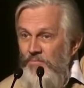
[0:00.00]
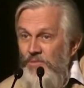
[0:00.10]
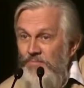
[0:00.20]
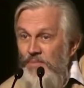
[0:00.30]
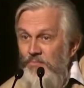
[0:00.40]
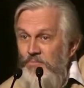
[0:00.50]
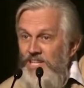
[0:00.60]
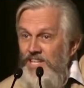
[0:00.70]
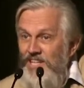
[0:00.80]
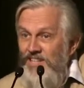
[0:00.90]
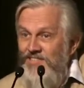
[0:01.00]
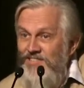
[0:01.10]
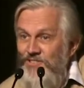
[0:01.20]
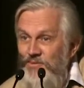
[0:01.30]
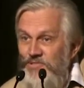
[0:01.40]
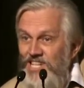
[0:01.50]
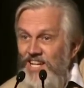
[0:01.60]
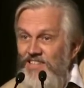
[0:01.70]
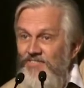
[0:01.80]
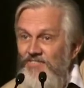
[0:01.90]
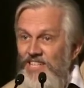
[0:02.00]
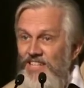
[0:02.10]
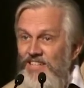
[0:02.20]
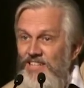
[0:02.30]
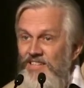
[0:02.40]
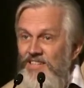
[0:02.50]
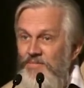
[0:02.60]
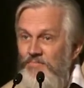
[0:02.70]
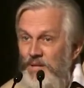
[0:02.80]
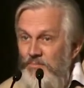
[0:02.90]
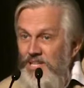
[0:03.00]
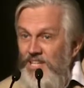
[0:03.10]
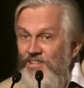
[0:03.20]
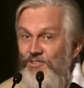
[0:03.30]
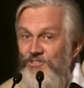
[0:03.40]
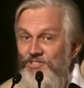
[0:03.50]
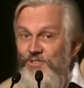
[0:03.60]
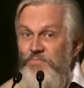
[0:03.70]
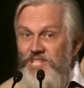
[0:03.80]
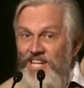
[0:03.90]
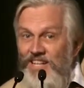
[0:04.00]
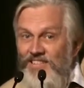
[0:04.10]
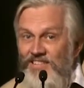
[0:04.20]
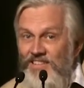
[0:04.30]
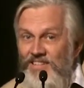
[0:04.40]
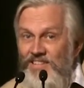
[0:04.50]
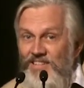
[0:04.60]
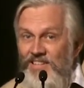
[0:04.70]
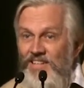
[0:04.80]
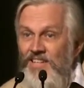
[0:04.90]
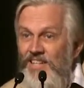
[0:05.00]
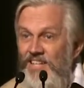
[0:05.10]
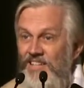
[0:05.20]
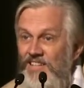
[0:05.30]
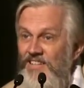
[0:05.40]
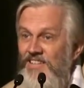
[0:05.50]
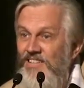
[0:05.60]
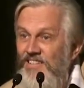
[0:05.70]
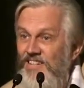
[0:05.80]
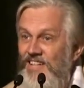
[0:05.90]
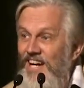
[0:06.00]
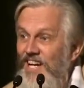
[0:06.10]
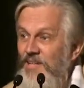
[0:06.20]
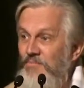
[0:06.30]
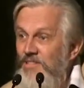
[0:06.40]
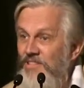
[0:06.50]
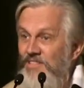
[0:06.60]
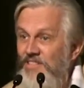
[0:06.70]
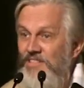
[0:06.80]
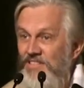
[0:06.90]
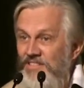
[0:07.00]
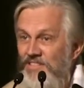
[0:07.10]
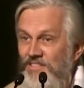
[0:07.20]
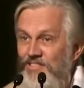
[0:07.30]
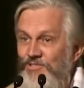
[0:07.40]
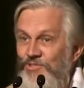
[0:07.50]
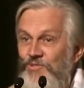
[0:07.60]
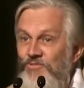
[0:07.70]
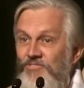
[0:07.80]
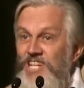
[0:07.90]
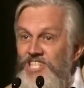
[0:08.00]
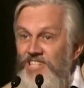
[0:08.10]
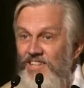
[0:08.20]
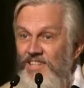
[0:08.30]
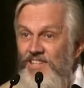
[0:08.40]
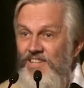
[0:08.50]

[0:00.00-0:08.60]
but by being subjectively, by being a subject in a reliable, true fashion.